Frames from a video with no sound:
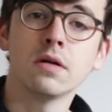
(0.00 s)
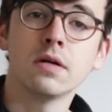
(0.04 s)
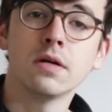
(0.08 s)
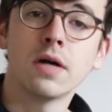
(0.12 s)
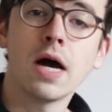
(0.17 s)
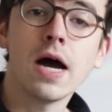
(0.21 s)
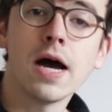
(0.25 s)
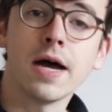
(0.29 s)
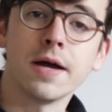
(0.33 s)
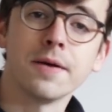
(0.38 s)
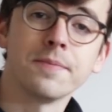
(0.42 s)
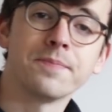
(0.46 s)

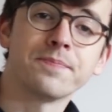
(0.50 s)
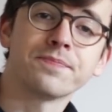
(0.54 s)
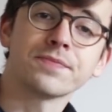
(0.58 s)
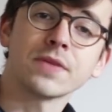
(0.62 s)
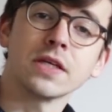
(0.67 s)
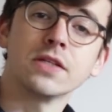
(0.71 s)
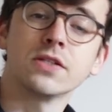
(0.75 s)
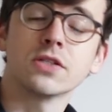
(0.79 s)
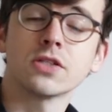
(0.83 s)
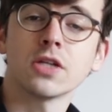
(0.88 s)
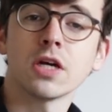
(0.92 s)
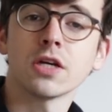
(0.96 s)
Hi,
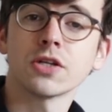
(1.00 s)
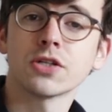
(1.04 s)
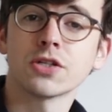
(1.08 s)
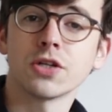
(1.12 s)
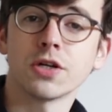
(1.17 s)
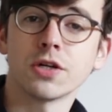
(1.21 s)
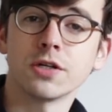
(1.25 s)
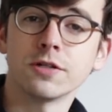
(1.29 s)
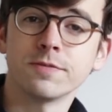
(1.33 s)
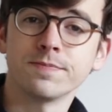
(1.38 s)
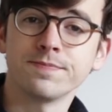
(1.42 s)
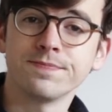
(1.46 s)
it's Josh
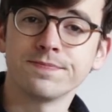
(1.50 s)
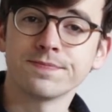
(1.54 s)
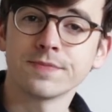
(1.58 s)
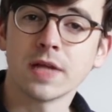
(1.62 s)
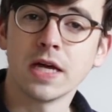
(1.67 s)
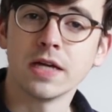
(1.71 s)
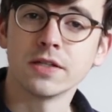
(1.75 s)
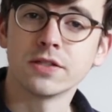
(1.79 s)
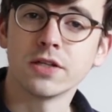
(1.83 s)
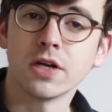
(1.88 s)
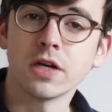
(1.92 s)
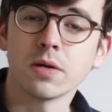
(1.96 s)
Turner,
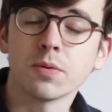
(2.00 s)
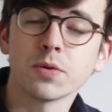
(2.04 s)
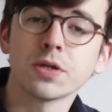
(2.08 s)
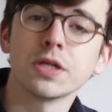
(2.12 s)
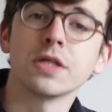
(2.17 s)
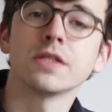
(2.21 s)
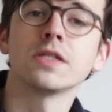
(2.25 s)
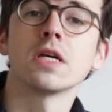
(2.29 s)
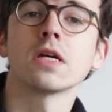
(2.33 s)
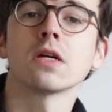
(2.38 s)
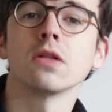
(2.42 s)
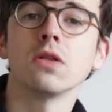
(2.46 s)
and today we're going
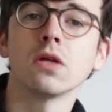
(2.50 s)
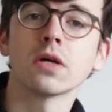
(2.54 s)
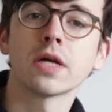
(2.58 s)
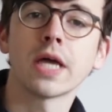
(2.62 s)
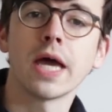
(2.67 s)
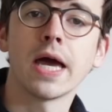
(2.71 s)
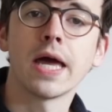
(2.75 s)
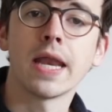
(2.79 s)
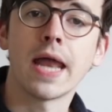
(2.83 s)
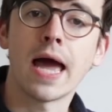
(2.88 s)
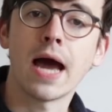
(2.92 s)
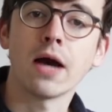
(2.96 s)
to take a look
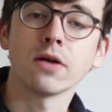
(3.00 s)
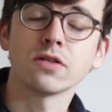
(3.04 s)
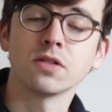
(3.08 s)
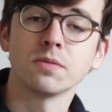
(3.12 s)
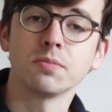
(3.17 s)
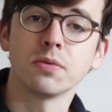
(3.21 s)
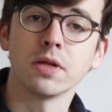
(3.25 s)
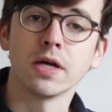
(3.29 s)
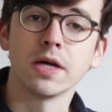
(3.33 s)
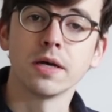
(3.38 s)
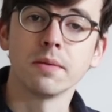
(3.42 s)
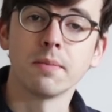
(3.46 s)
at how to
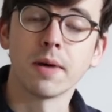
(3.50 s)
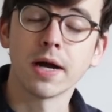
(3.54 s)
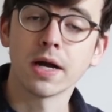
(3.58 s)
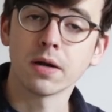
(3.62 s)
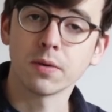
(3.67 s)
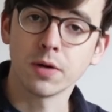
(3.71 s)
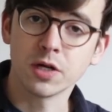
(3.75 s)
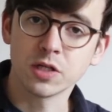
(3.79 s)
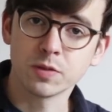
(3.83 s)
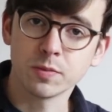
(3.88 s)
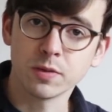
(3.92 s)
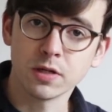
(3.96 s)
play my
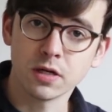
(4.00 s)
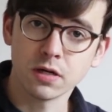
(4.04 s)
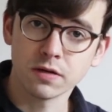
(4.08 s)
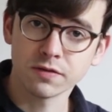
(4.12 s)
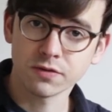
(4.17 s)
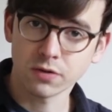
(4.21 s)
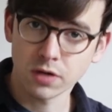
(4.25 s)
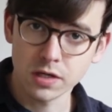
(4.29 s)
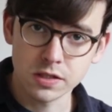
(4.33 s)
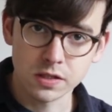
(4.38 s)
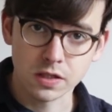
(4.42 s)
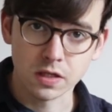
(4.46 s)
arrangement of
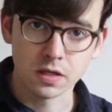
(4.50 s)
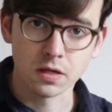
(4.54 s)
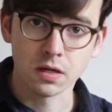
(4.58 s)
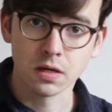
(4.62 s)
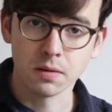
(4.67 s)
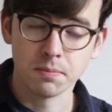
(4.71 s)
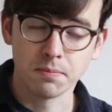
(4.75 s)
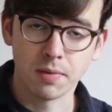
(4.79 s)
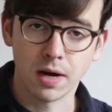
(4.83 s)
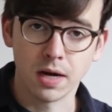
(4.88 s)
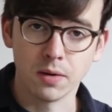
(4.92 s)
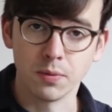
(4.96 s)
Crazy
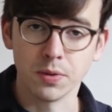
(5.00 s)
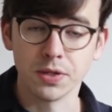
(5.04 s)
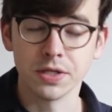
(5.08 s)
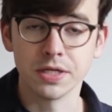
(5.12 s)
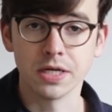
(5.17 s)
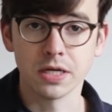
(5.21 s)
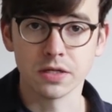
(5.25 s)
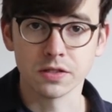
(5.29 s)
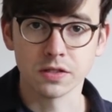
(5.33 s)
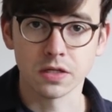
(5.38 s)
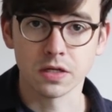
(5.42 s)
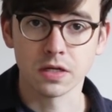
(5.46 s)
by Willie
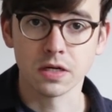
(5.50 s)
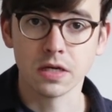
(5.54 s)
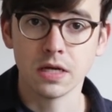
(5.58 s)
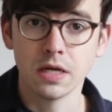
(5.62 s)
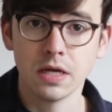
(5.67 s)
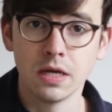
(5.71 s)
Nelson.